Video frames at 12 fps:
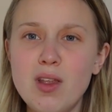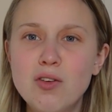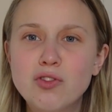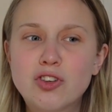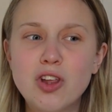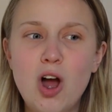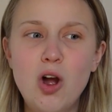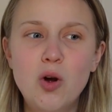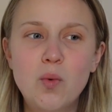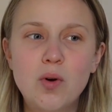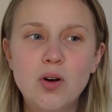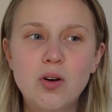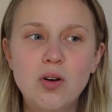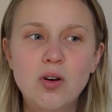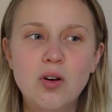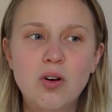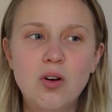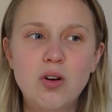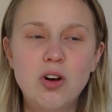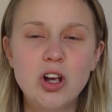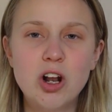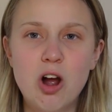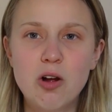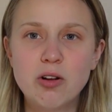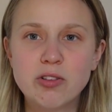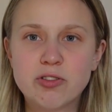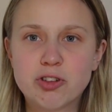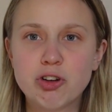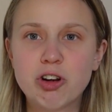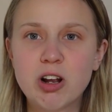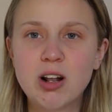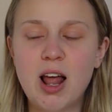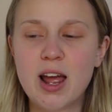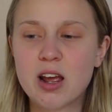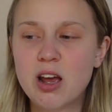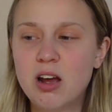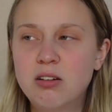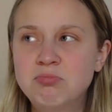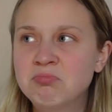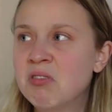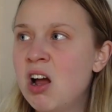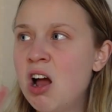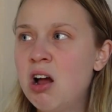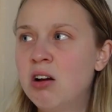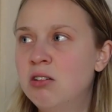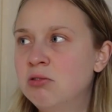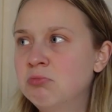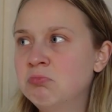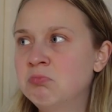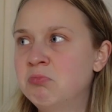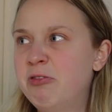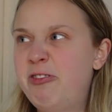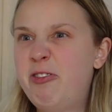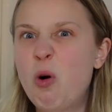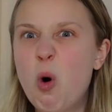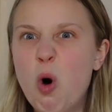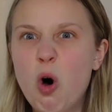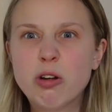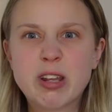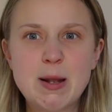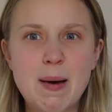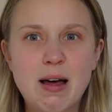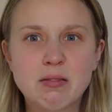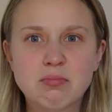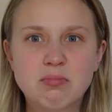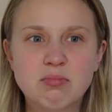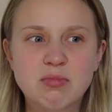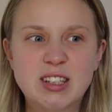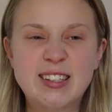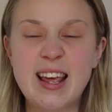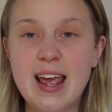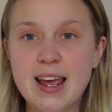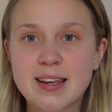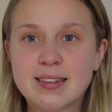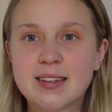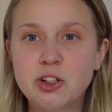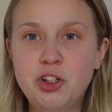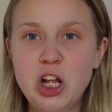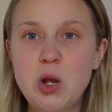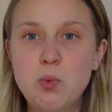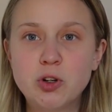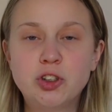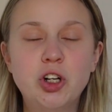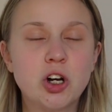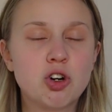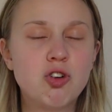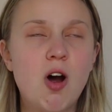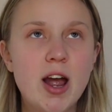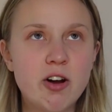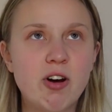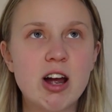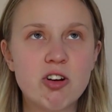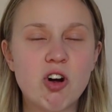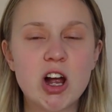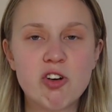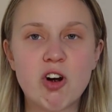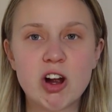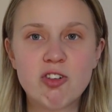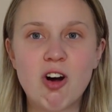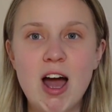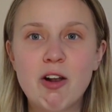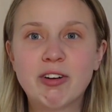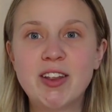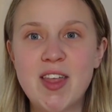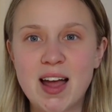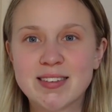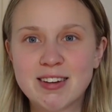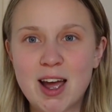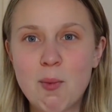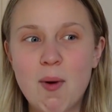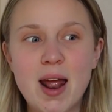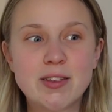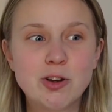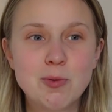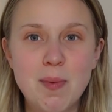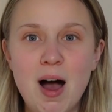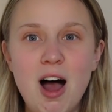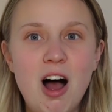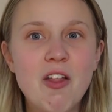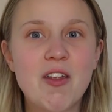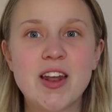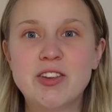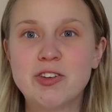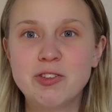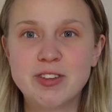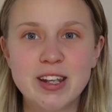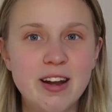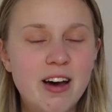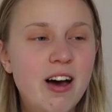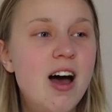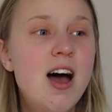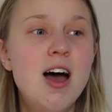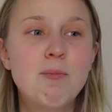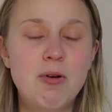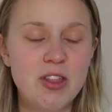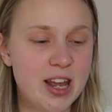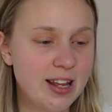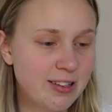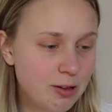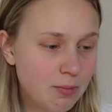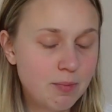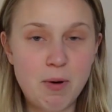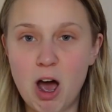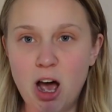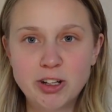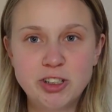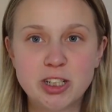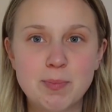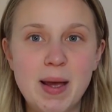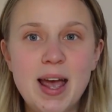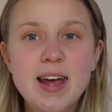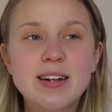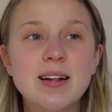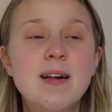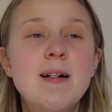So, you know, during like 4 to about 6, she would just cry. And obviously that's the time when I need to do bath, I need to do dinner, put Archie to bed.